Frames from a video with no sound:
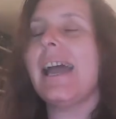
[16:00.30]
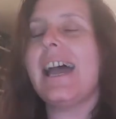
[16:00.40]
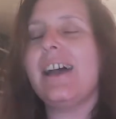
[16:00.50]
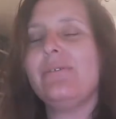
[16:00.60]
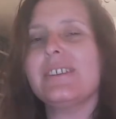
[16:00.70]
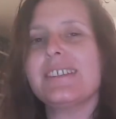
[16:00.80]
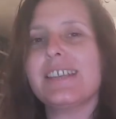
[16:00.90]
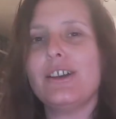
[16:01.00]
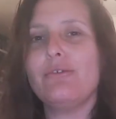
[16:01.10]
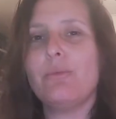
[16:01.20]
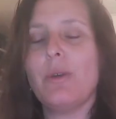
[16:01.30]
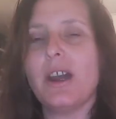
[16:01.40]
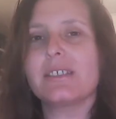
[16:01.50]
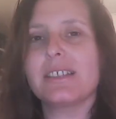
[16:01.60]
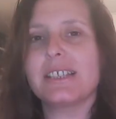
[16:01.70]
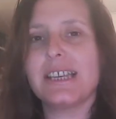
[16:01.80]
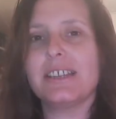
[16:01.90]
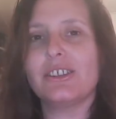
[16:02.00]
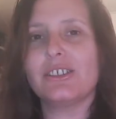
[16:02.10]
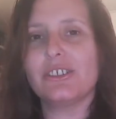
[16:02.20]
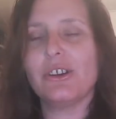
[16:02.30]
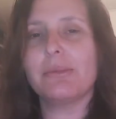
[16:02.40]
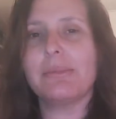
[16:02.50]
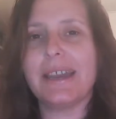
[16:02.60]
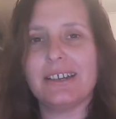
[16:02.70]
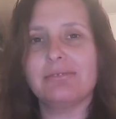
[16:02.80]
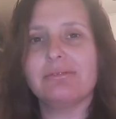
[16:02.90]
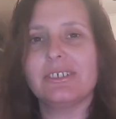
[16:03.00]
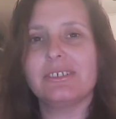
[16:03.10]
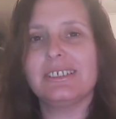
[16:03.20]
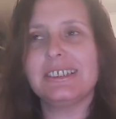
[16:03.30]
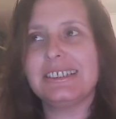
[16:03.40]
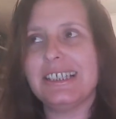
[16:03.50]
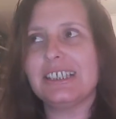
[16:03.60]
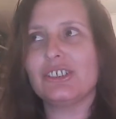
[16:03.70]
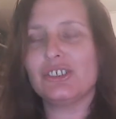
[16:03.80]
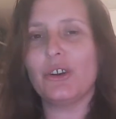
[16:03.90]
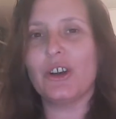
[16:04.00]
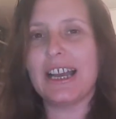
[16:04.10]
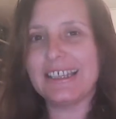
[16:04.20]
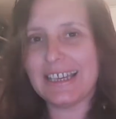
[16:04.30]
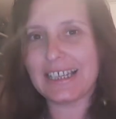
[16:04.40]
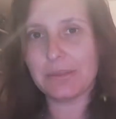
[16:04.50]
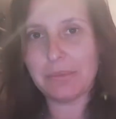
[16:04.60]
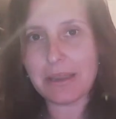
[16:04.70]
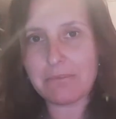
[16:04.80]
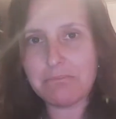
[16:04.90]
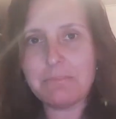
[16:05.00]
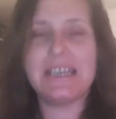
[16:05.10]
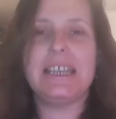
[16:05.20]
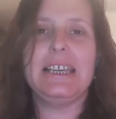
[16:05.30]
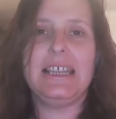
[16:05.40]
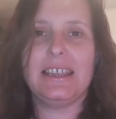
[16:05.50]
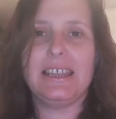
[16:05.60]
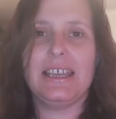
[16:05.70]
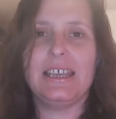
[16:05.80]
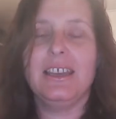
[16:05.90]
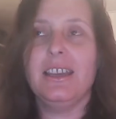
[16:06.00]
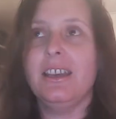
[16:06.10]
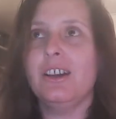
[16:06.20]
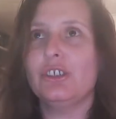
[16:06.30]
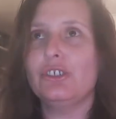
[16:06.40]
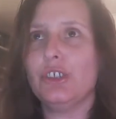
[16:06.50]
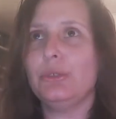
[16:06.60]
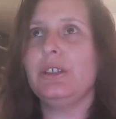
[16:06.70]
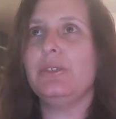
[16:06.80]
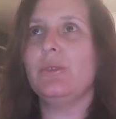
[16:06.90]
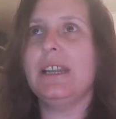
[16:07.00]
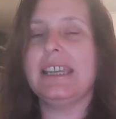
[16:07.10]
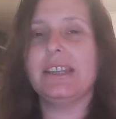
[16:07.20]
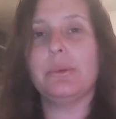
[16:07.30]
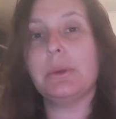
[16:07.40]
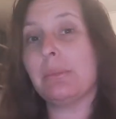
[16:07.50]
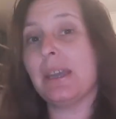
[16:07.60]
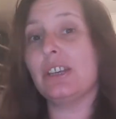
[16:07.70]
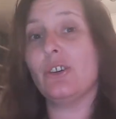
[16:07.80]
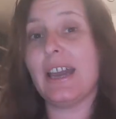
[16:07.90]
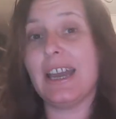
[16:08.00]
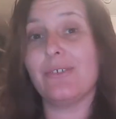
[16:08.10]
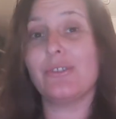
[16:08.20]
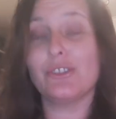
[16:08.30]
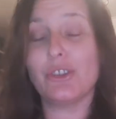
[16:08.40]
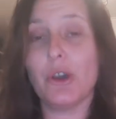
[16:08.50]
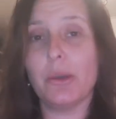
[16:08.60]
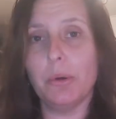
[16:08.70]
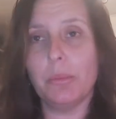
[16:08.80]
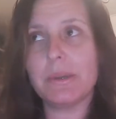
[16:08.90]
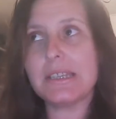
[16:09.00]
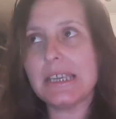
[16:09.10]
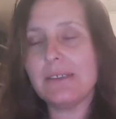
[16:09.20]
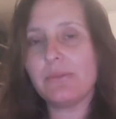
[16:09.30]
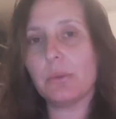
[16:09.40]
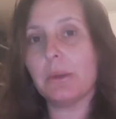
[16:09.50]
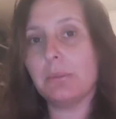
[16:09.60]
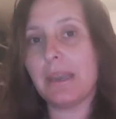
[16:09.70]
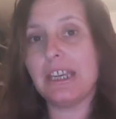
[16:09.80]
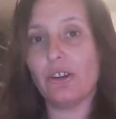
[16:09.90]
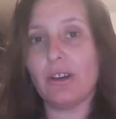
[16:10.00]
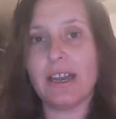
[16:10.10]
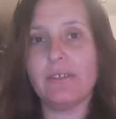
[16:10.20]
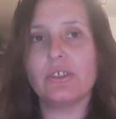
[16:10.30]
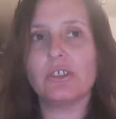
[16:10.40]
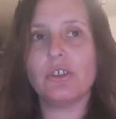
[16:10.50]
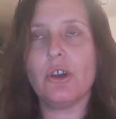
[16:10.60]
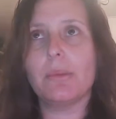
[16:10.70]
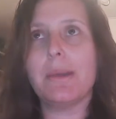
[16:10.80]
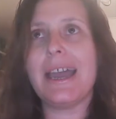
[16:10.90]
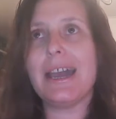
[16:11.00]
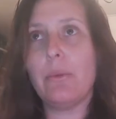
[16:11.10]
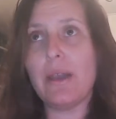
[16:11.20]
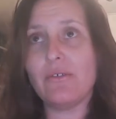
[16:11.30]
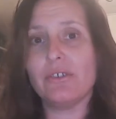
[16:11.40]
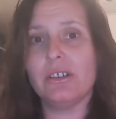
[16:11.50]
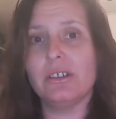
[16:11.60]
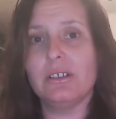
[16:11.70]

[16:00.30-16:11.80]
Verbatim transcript: have the self worth to take the time out to take stock, and that can be a minutely thing. I totally relate that we may not have the time or perceive that we may not have the time. However,